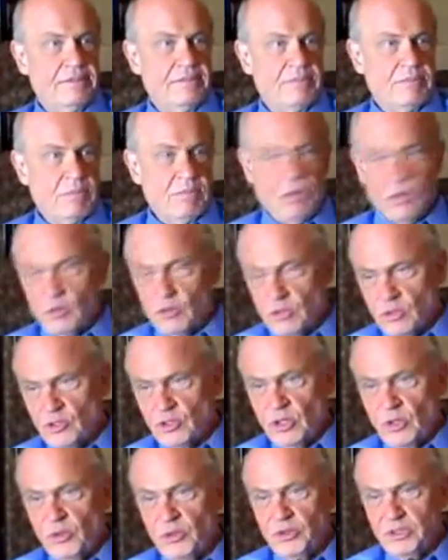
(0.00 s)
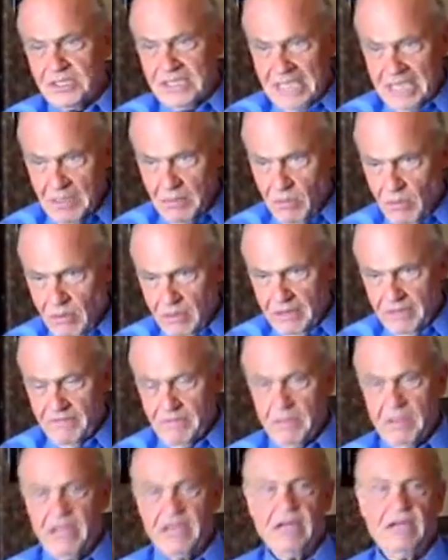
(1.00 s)
proposals on the table.
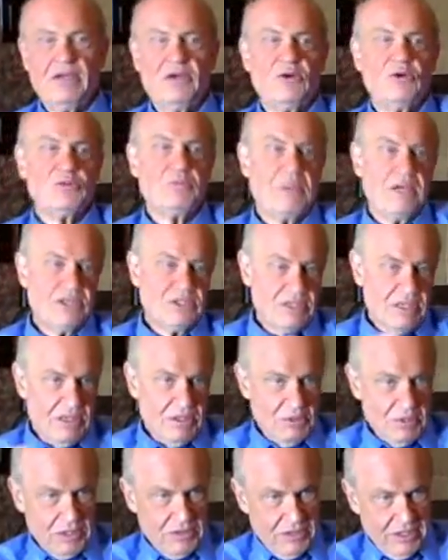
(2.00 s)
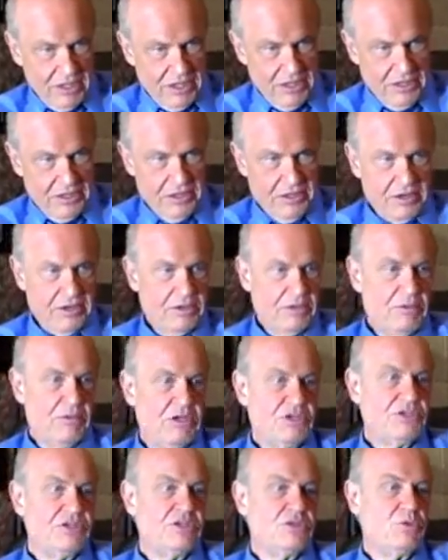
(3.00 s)
Everybody knows basically what they are. The
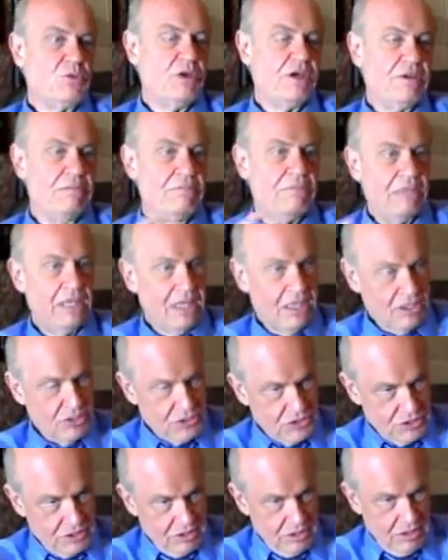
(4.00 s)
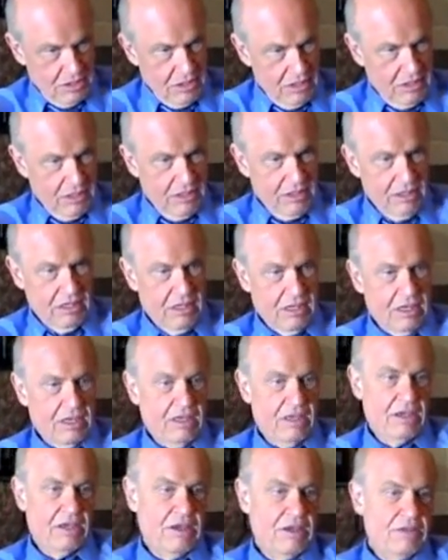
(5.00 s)
question is what mix
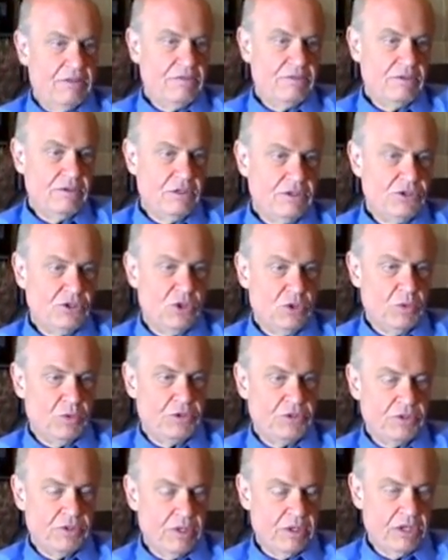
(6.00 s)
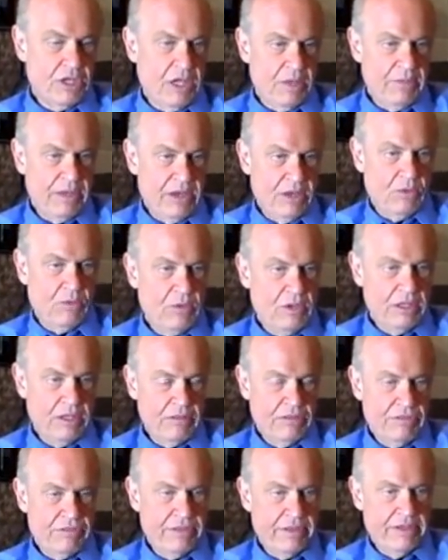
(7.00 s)
that you would come out
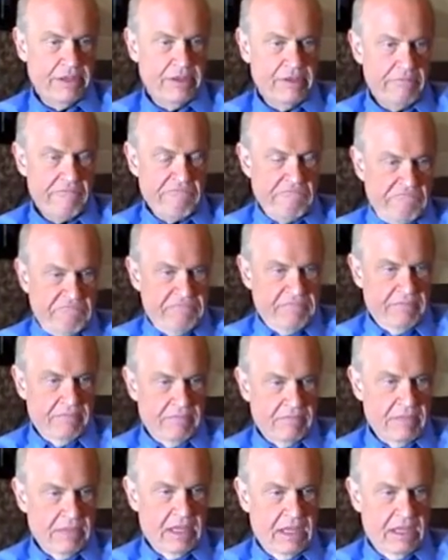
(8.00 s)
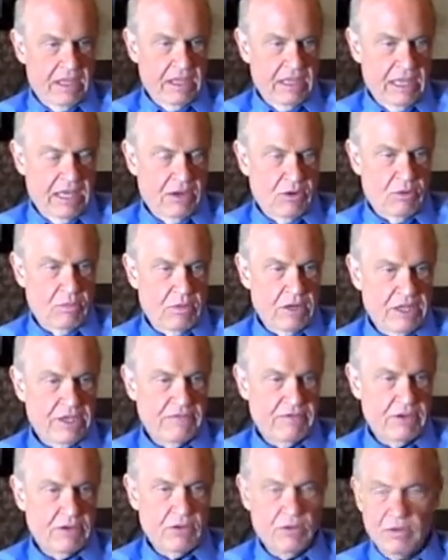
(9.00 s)
with. I don't
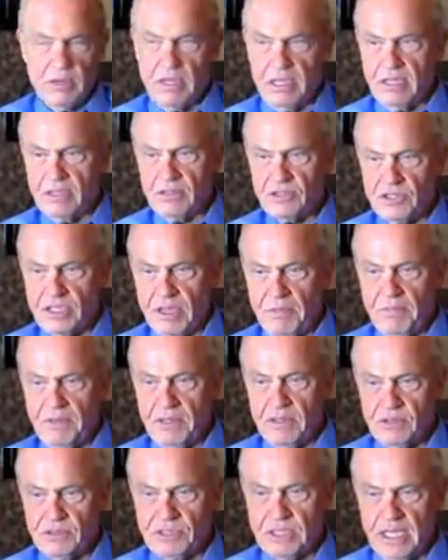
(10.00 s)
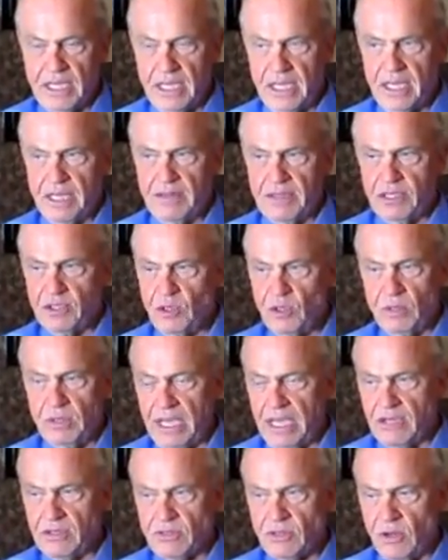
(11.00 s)
believe in going into something saying that you
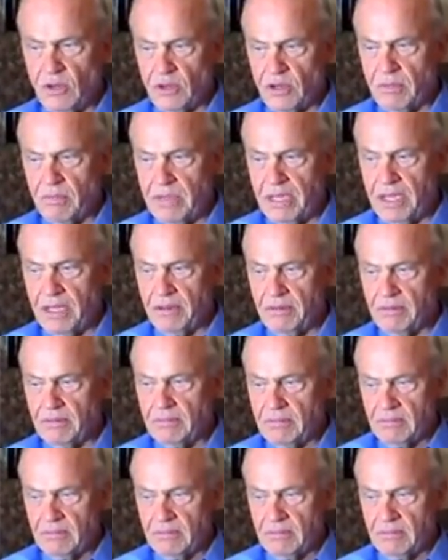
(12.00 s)
can't talk about